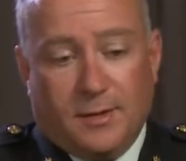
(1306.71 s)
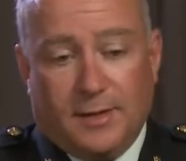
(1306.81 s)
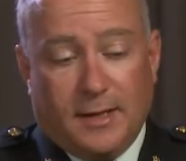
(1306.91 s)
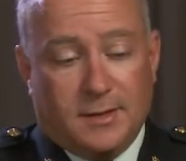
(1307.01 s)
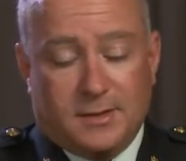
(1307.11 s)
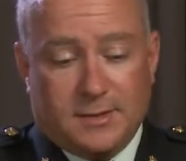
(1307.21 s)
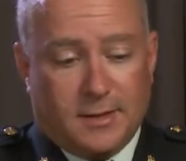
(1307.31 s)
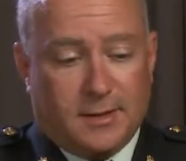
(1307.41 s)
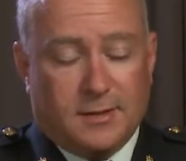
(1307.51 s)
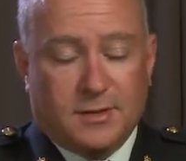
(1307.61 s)
That
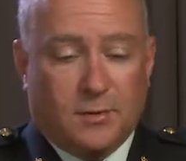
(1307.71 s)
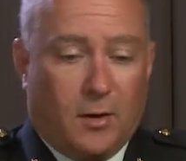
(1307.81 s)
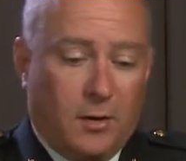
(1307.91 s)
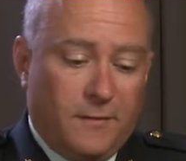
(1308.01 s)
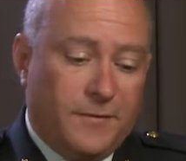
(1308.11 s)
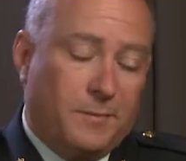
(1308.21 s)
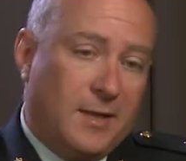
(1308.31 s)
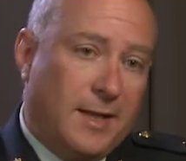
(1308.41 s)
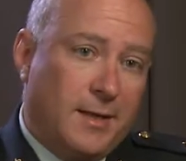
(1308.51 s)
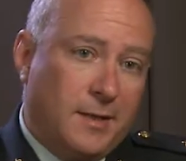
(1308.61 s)
so all of the
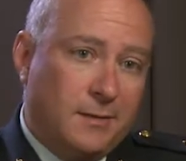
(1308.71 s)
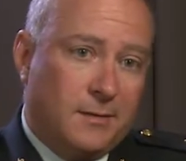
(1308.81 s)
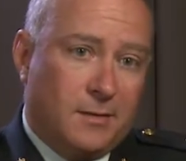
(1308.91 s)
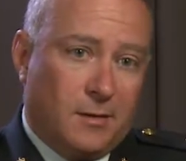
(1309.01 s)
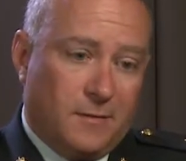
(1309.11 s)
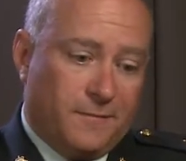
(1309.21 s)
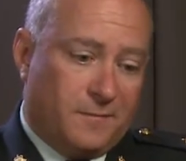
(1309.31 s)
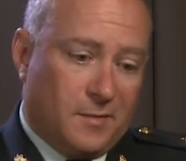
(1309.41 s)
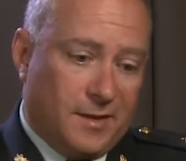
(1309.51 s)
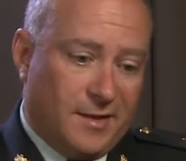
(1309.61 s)
planning, all
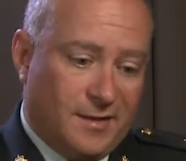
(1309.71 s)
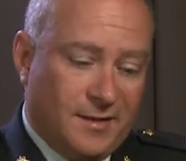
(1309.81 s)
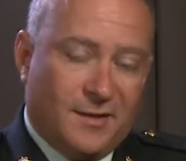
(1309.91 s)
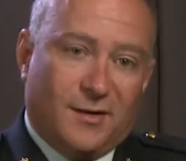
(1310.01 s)
of my